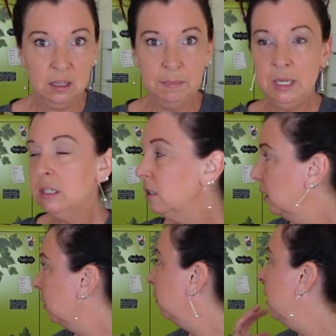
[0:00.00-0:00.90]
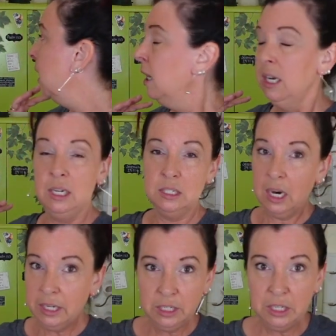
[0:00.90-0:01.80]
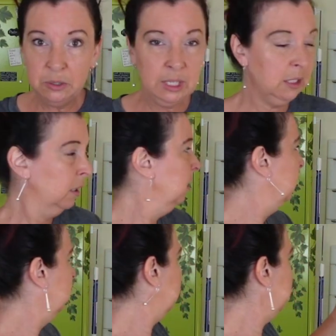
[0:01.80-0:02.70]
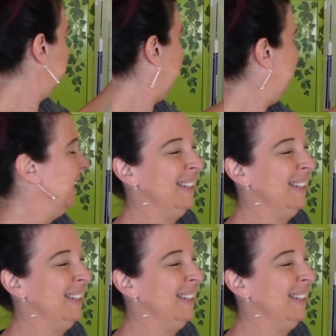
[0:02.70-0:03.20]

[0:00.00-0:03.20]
I'm going to do an entire unit this way.